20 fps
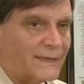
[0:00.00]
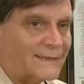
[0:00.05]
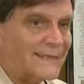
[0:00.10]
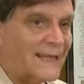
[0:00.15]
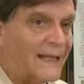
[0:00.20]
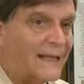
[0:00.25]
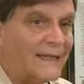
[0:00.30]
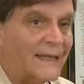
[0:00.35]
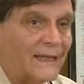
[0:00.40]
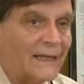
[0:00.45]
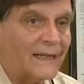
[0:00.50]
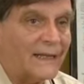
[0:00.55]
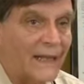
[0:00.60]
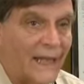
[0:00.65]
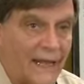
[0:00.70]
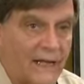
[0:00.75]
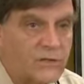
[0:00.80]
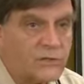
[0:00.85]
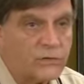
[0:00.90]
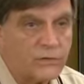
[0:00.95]

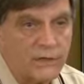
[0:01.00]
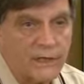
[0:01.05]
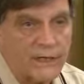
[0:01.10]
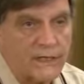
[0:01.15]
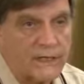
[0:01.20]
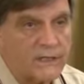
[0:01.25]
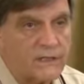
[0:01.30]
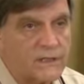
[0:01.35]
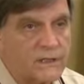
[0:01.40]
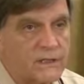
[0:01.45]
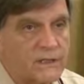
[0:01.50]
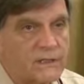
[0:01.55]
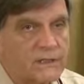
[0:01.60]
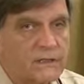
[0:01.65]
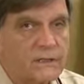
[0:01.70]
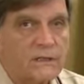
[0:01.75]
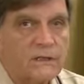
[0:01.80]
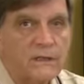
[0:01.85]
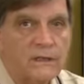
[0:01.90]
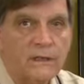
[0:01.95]
taking x-rays
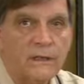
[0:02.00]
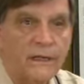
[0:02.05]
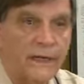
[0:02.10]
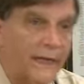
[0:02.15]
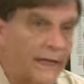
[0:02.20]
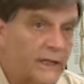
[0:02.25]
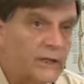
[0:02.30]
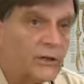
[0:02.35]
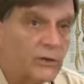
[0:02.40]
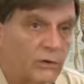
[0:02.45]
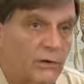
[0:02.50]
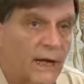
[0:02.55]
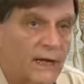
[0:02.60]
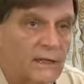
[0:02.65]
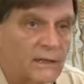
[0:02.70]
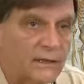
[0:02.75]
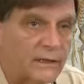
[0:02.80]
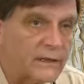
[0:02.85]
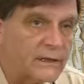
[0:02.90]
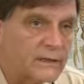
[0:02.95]

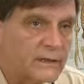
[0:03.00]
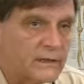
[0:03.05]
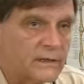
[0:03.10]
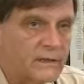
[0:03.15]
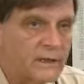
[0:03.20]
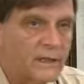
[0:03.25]
incorrectly.